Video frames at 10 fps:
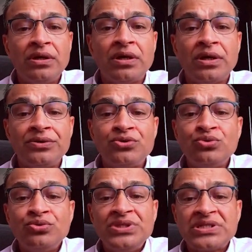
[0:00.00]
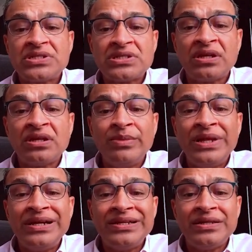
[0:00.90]
to the
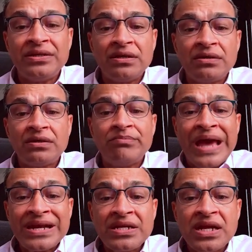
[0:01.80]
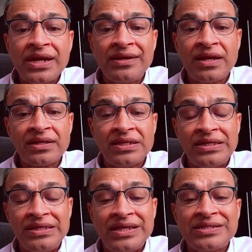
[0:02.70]
sustainability mandate and the
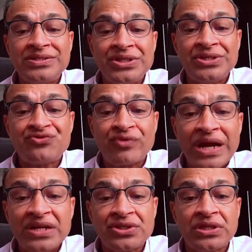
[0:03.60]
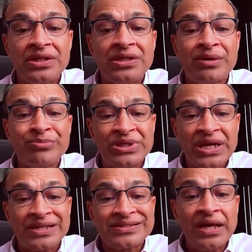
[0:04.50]
ESG strategy that the company
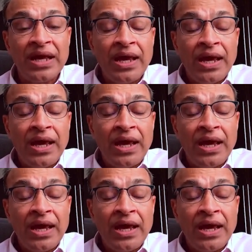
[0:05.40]
has.